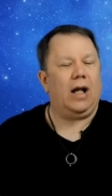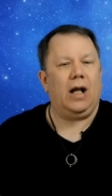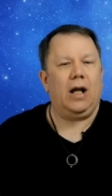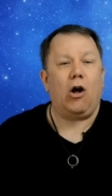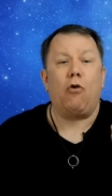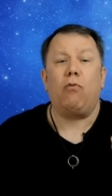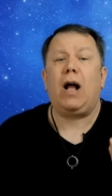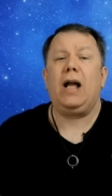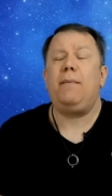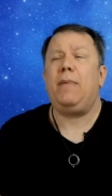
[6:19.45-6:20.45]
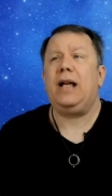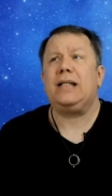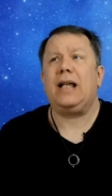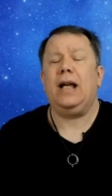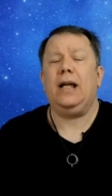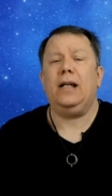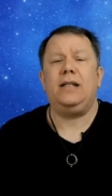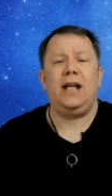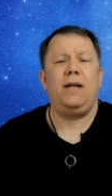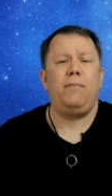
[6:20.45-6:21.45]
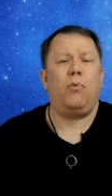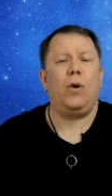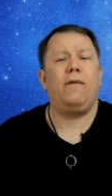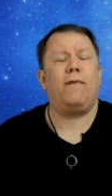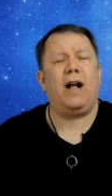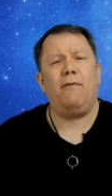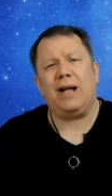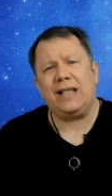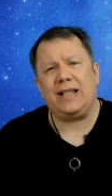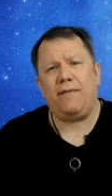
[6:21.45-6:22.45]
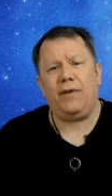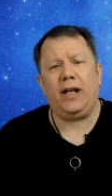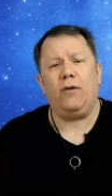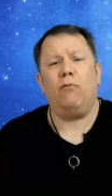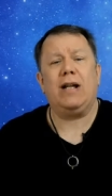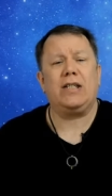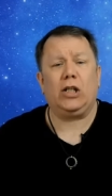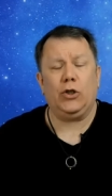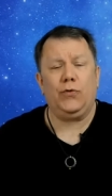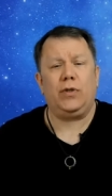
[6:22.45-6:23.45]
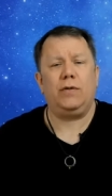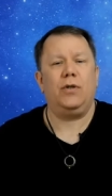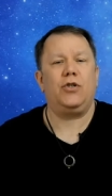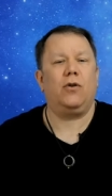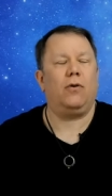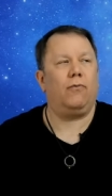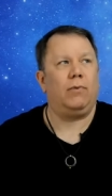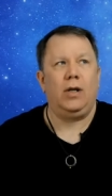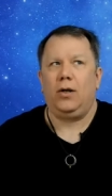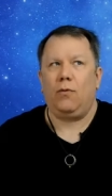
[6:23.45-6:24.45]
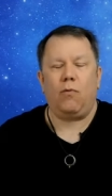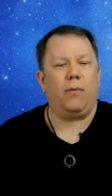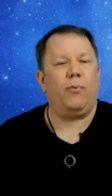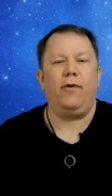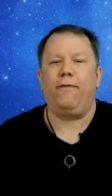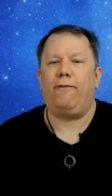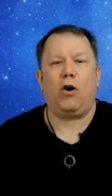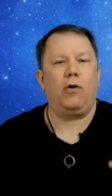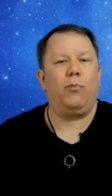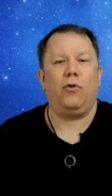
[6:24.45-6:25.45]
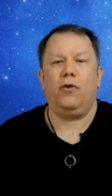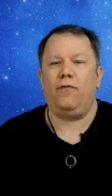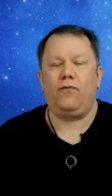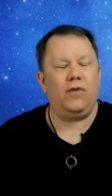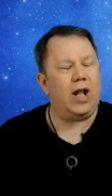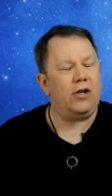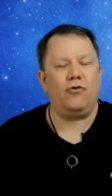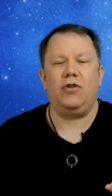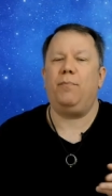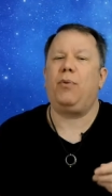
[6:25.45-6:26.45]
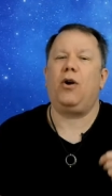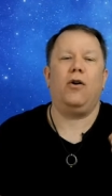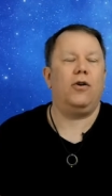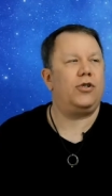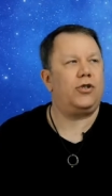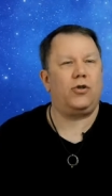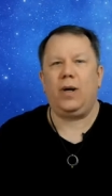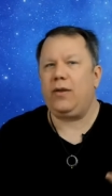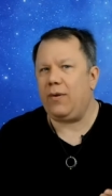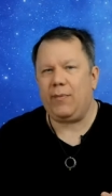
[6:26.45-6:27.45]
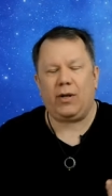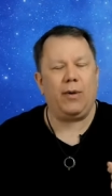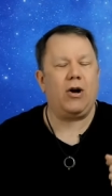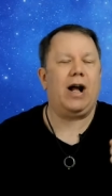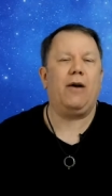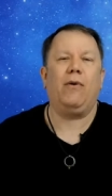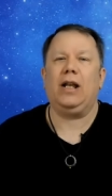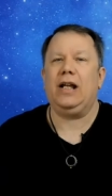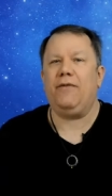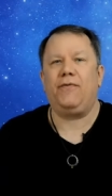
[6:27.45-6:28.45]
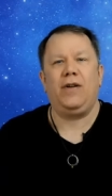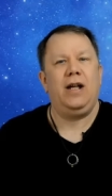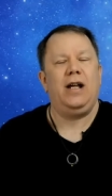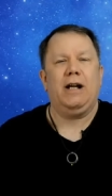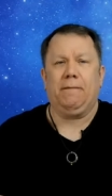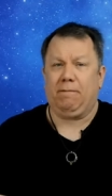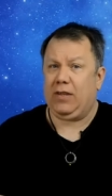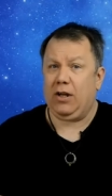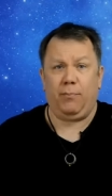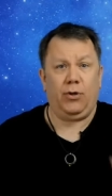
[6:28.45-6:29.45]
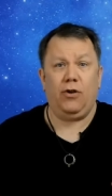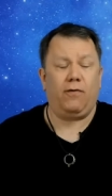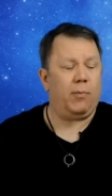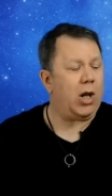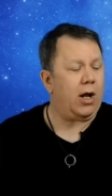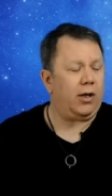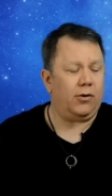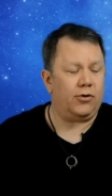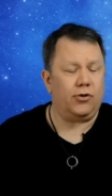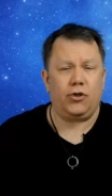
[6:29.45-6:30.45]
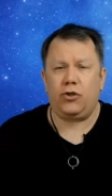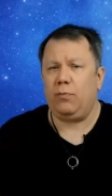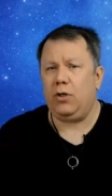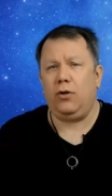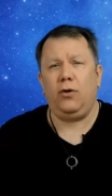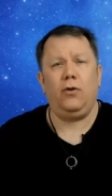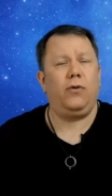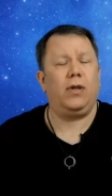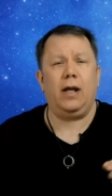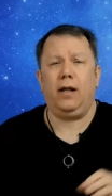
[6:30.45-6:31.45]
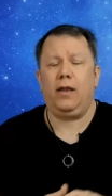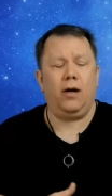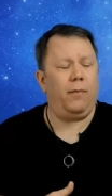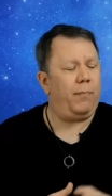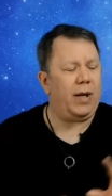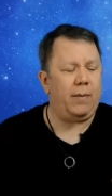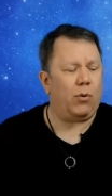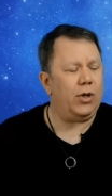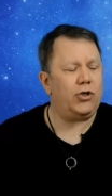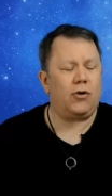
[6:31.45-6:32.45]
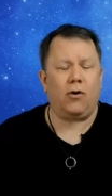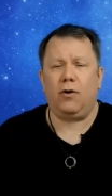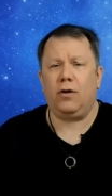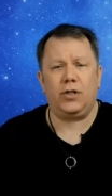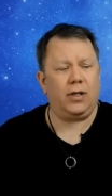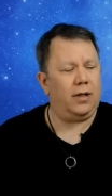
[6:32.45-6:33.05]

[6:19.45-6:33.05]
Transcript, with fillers: Uh, Orion makes a 10.5 by 70 Resolute, which are waterproof, fogproof, nitrogen purged, 23 millimeter eye relief. They're beautiful binoculars. They're smooth. They, they're pinpoint stars.